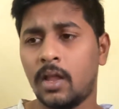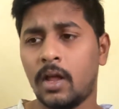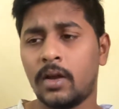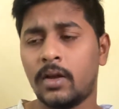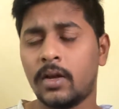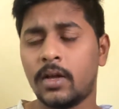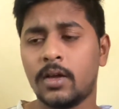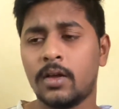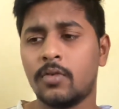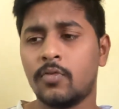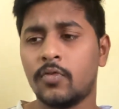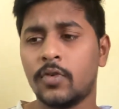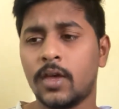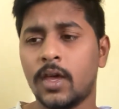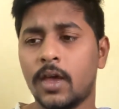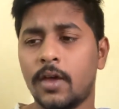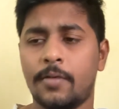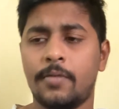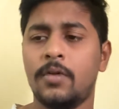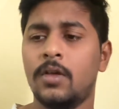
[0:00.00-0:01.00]
data we
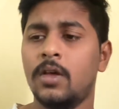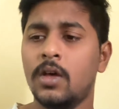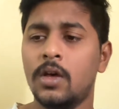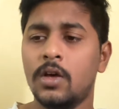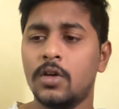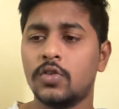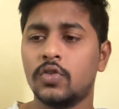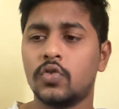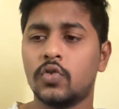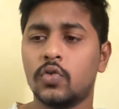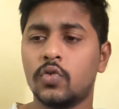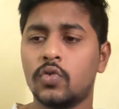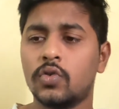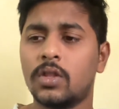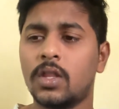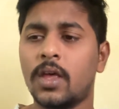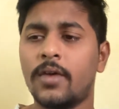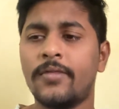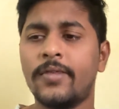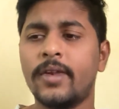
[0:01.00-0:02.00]
have, so
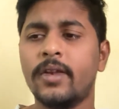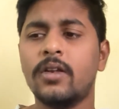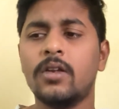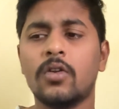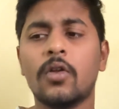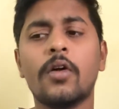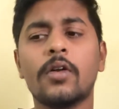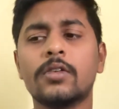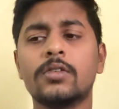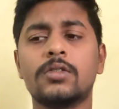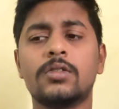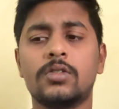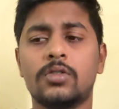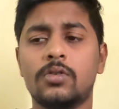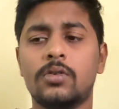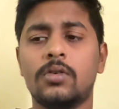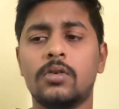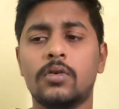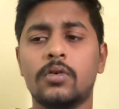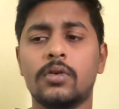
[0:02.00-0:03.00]
they will not
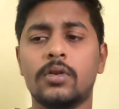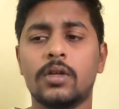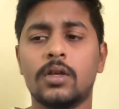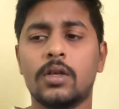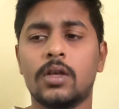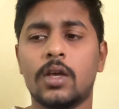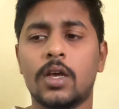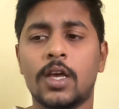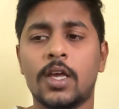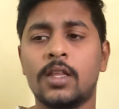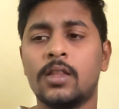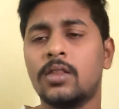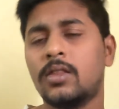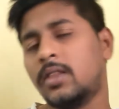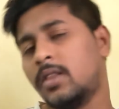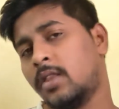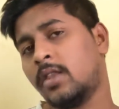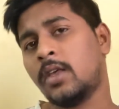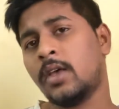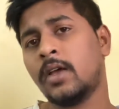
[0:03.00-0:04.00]
store
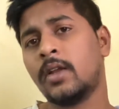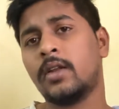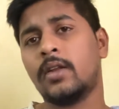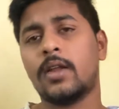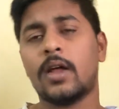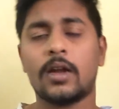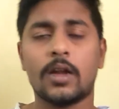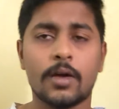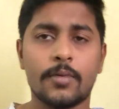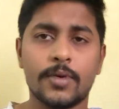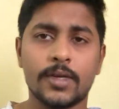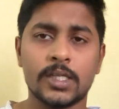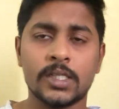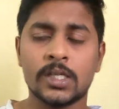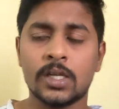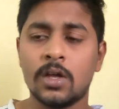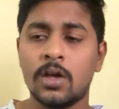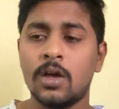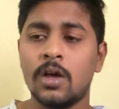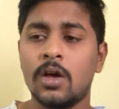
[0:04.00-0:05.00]
in their
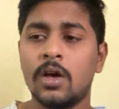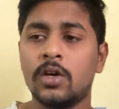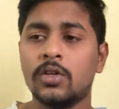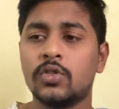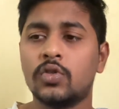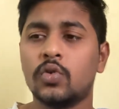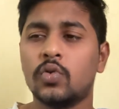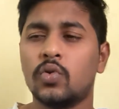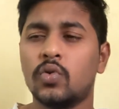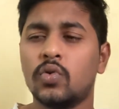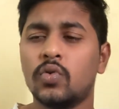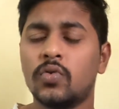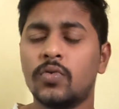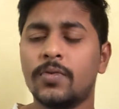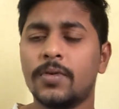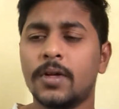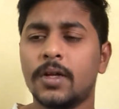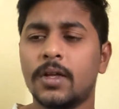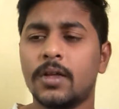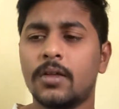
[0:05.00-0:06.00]
database.
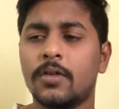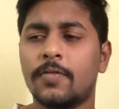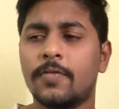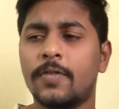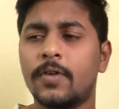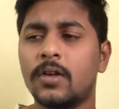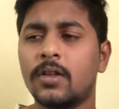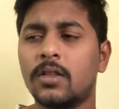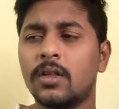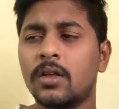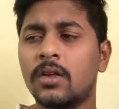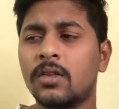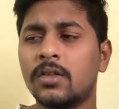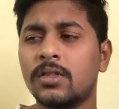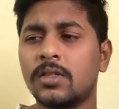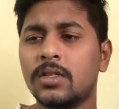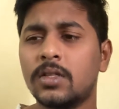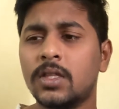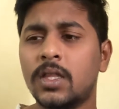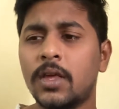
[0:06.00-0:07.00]
So
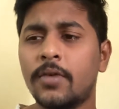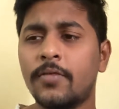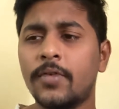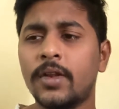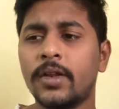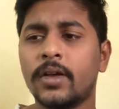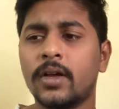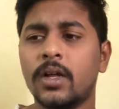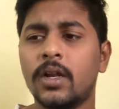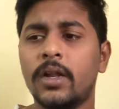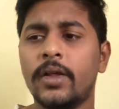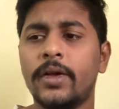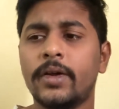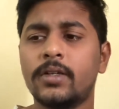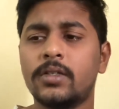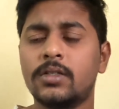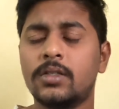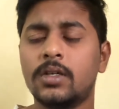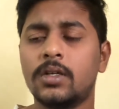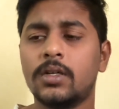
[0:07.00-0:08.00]
further, they will
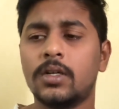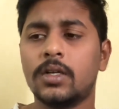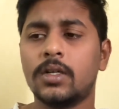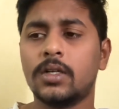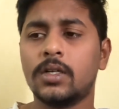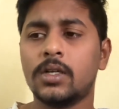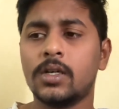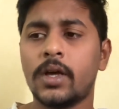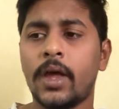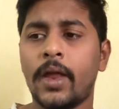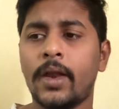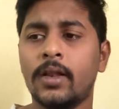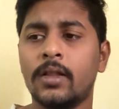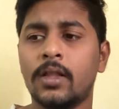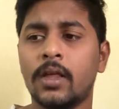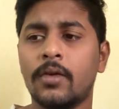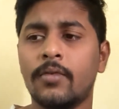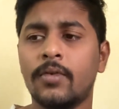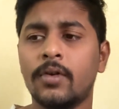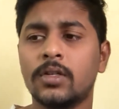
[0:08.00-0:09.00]
collect the data and
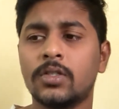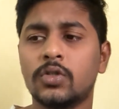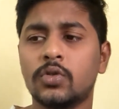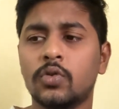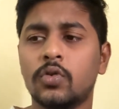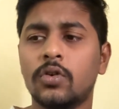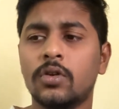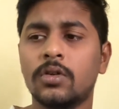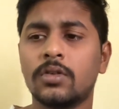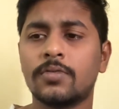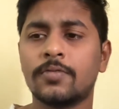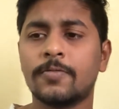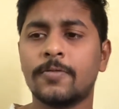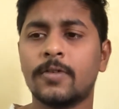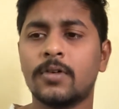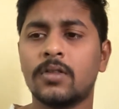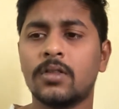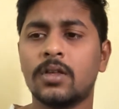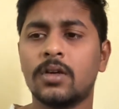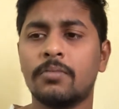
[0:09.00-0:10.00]
they will store
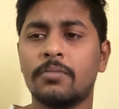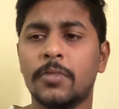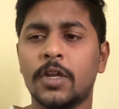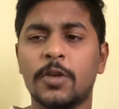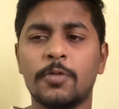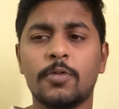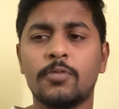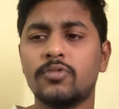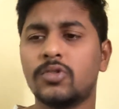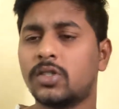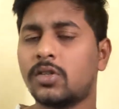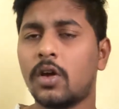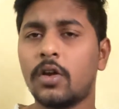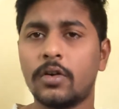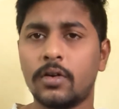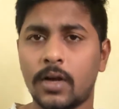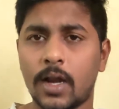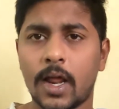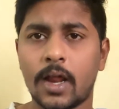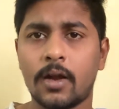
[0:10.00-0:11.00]
for the minimum
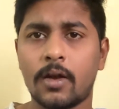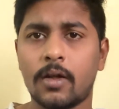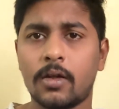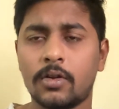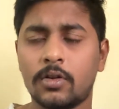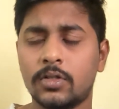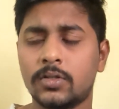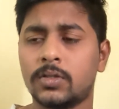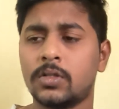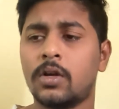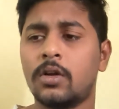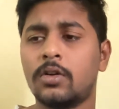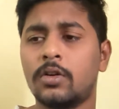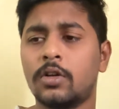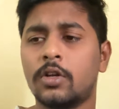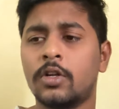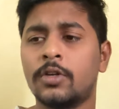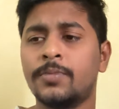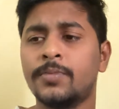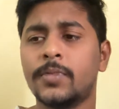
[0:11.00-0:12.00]
short
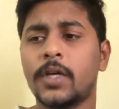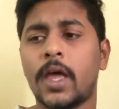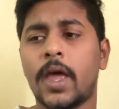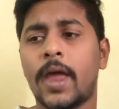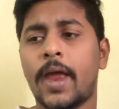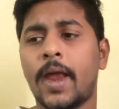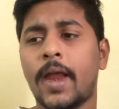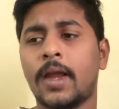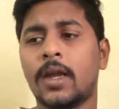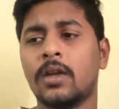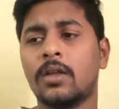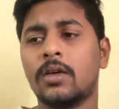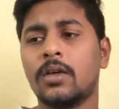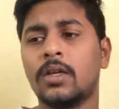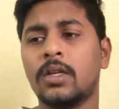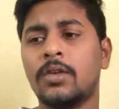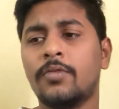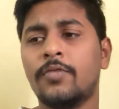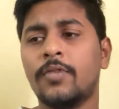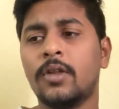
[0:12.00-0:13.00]
term, and
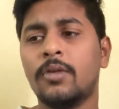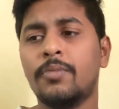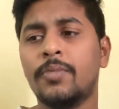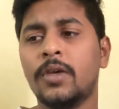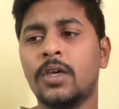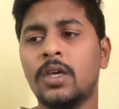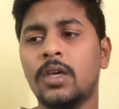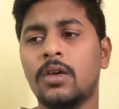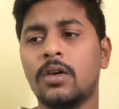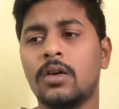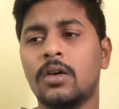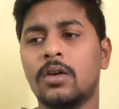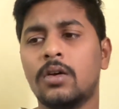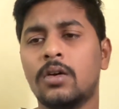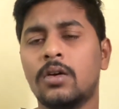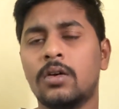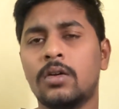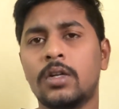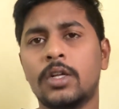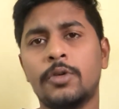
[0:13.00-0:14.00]
it will be
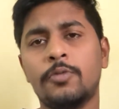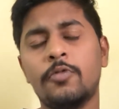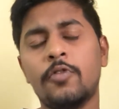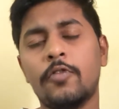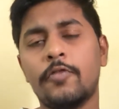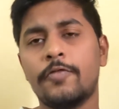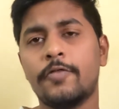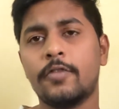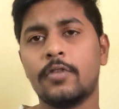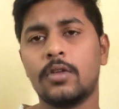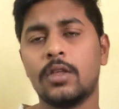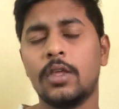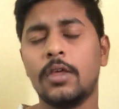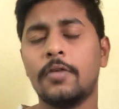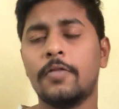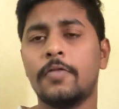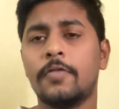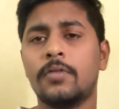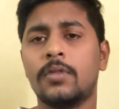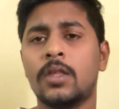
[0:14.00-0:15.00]
removed
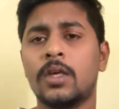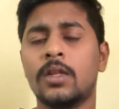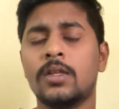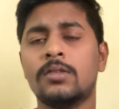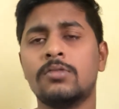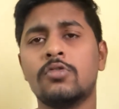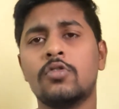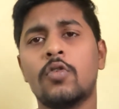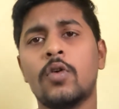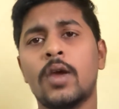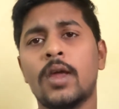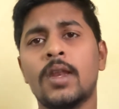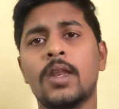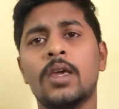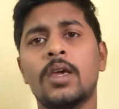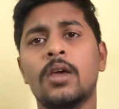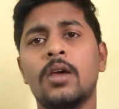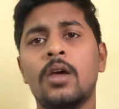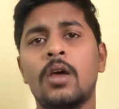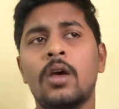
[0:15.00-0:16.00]
if there is no
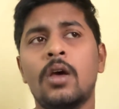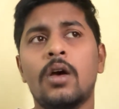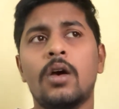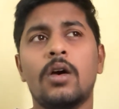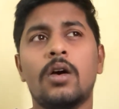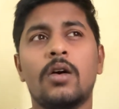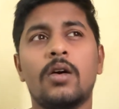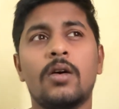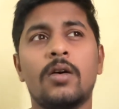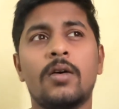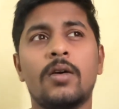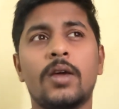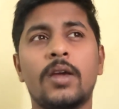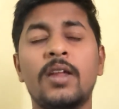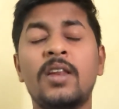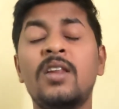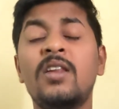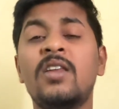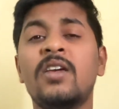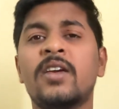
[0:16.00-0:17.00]
any
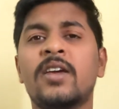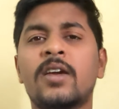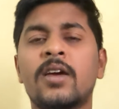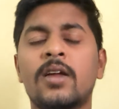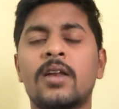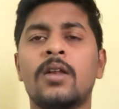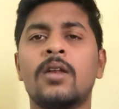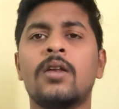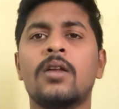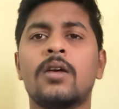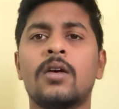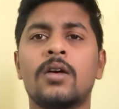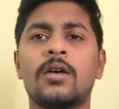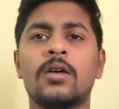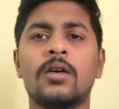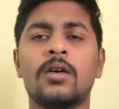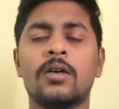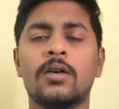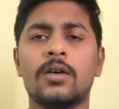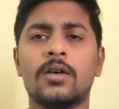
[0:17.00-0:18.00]

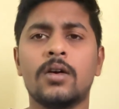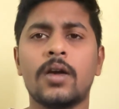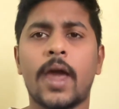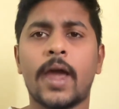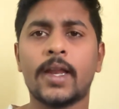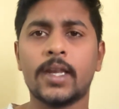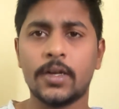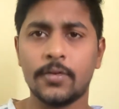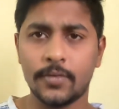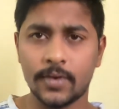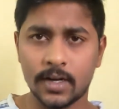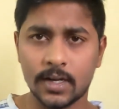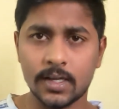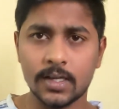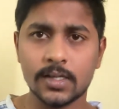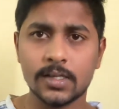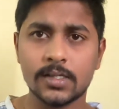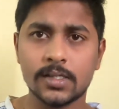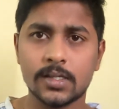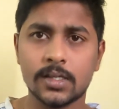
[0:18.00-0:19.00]
illegal
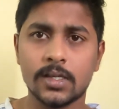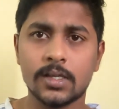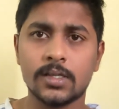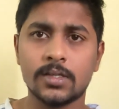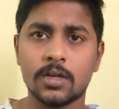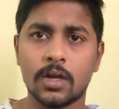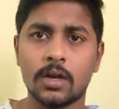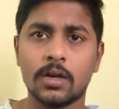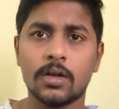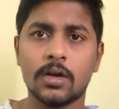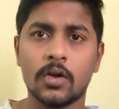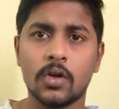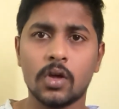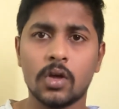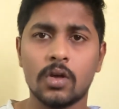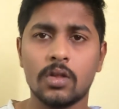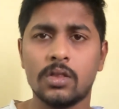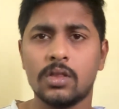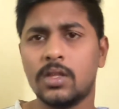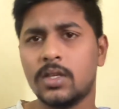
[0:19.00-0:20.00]
activities is ongoing
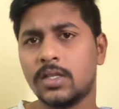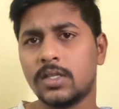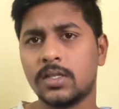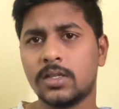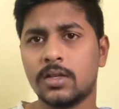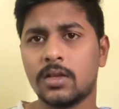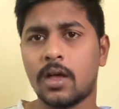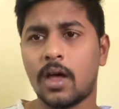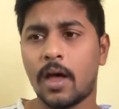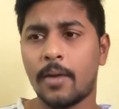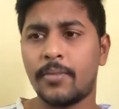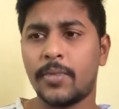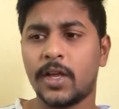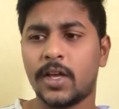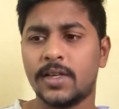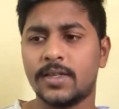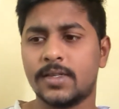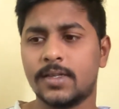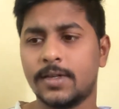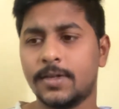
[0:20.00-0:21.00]
on this
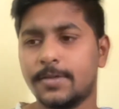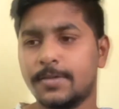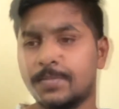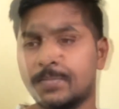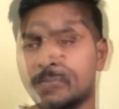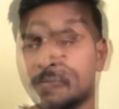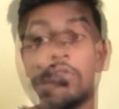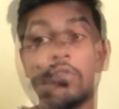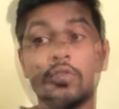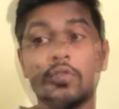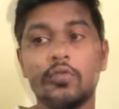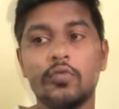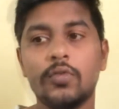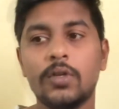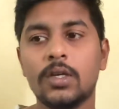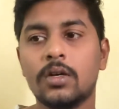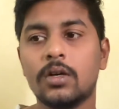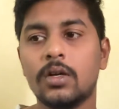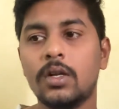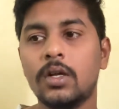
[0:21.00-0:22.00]
application. So do
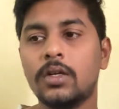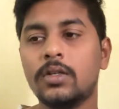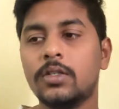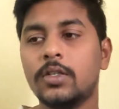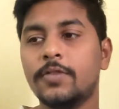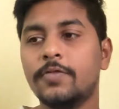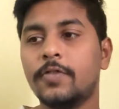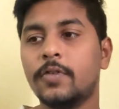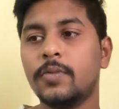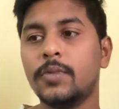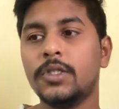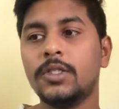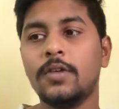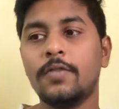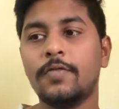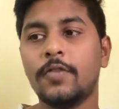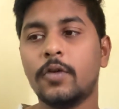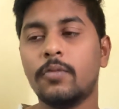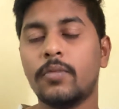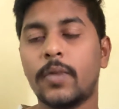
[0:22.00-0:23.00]
we collect
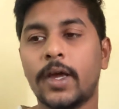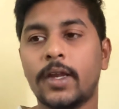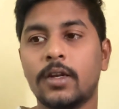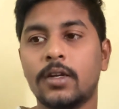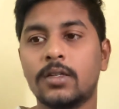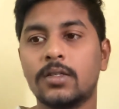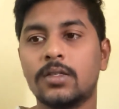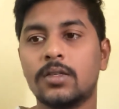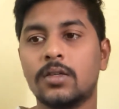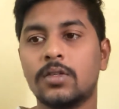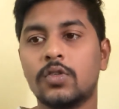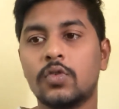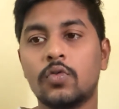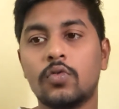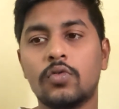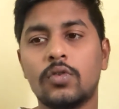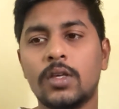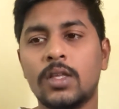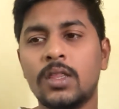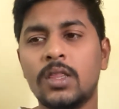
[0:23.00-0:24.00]
information from minors?
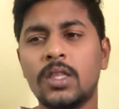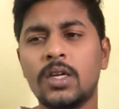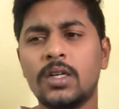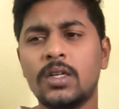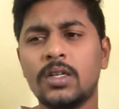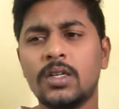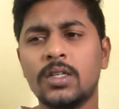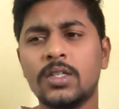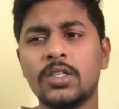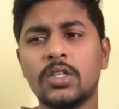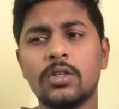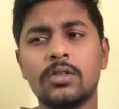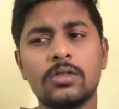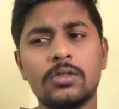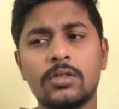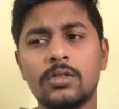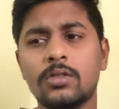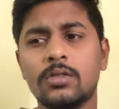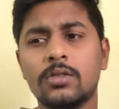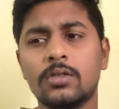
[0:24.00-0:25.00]
So in that
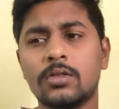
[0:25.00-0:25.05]
insert,